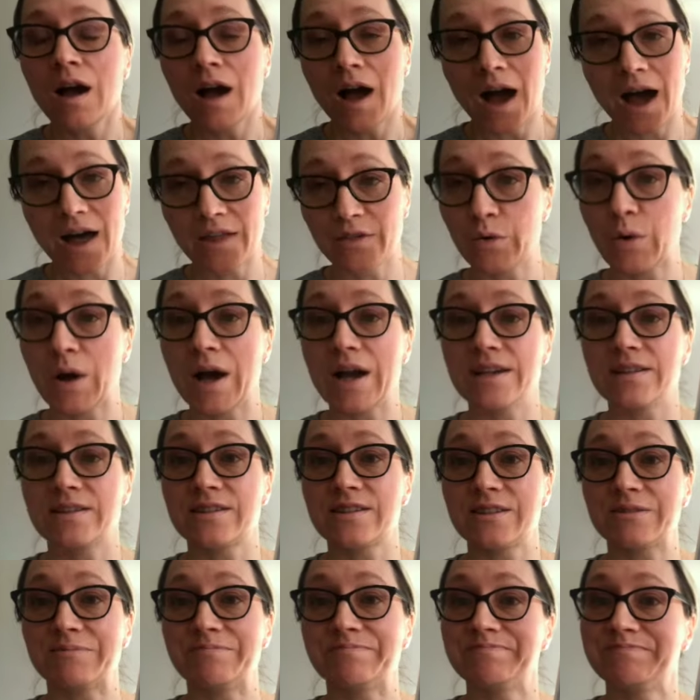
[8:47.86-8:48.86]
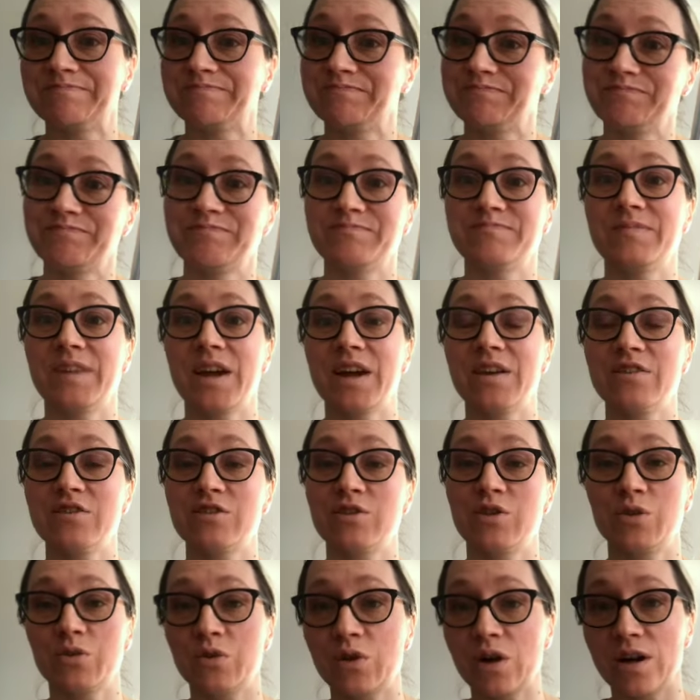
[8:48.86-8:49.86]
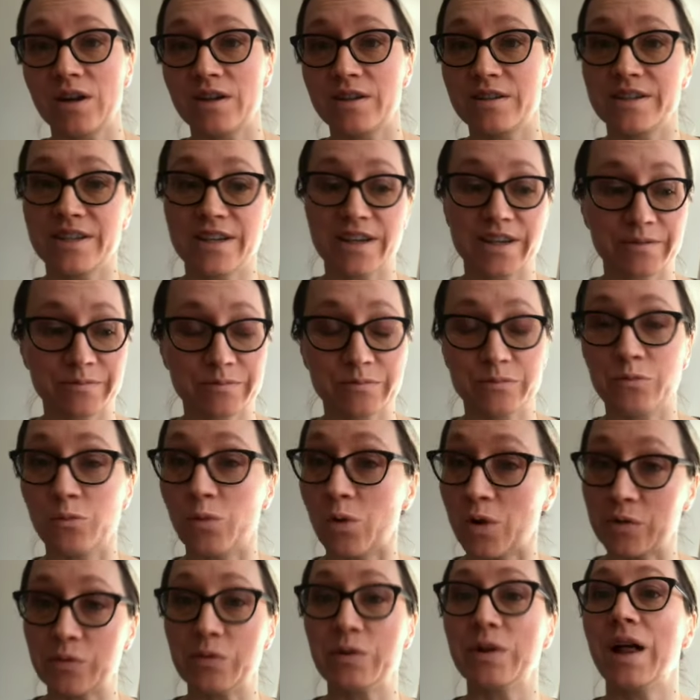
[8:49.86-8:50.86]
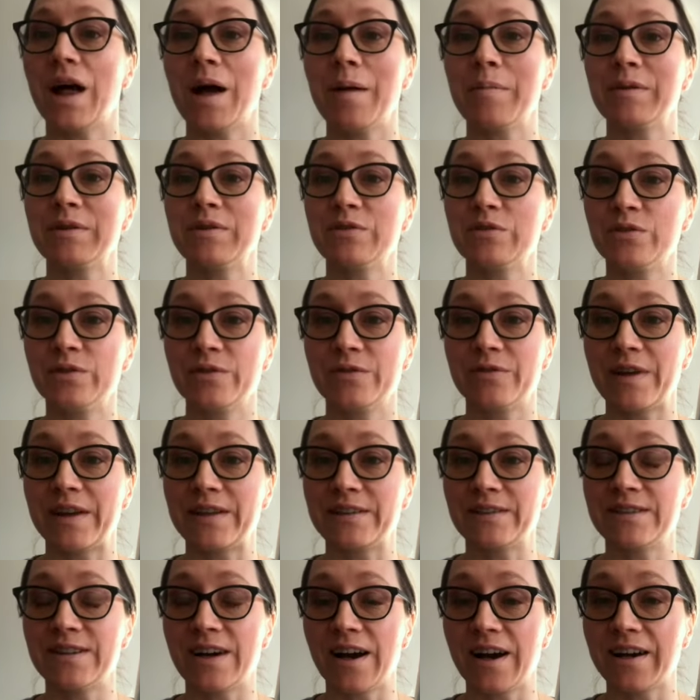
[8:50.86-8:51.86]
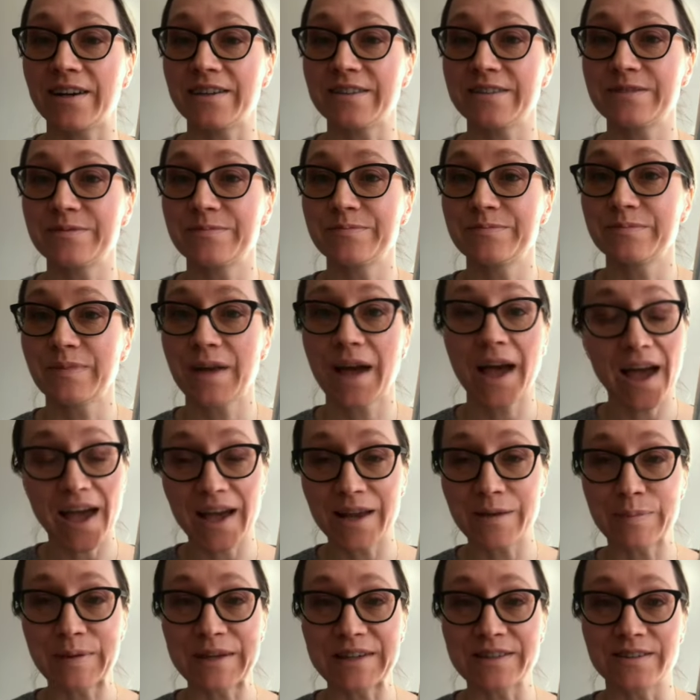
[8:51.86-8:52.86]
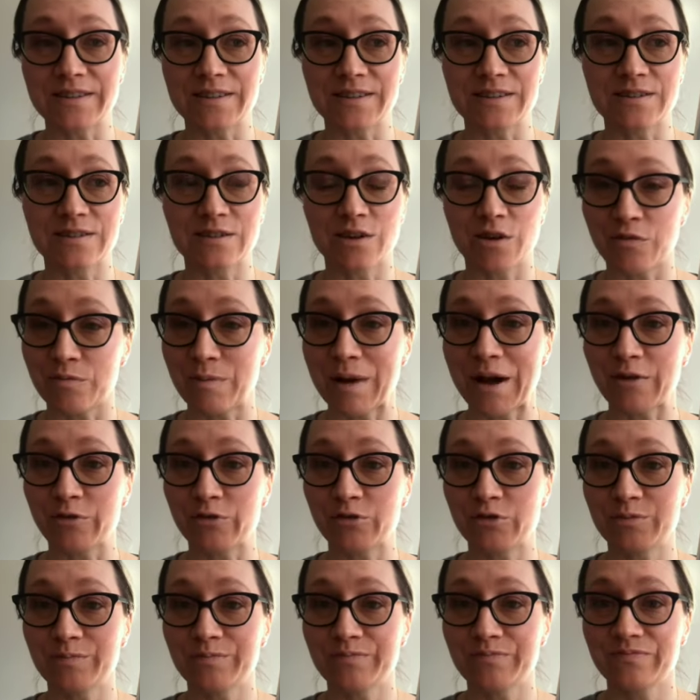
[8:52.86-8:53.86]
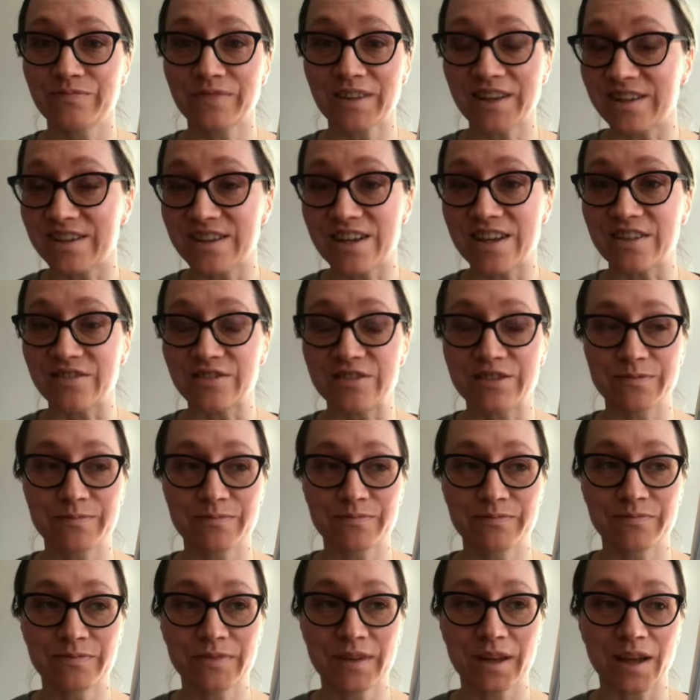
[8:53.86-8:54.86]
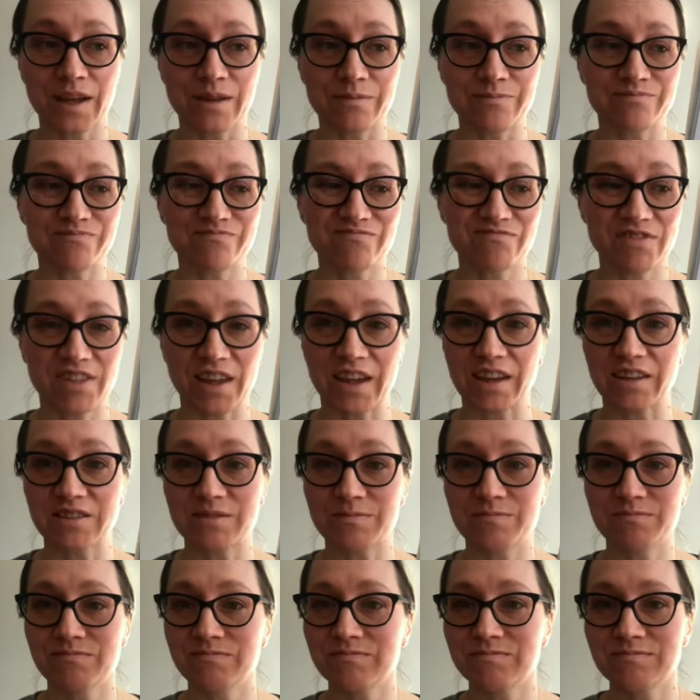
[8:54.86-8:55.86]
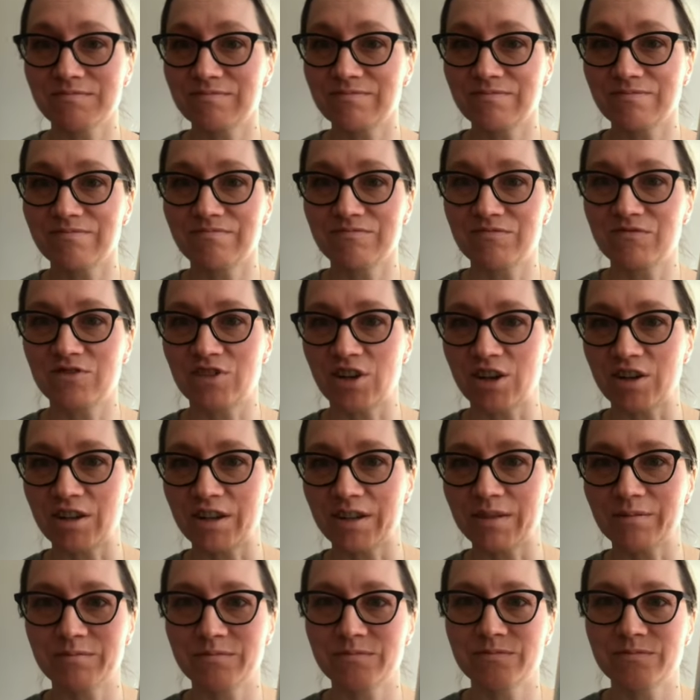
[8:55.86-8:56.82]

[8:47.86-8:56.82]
Otherwise, there is no guarantee what will happen to the felted eyes and pieces of mouths and teeth and things generally.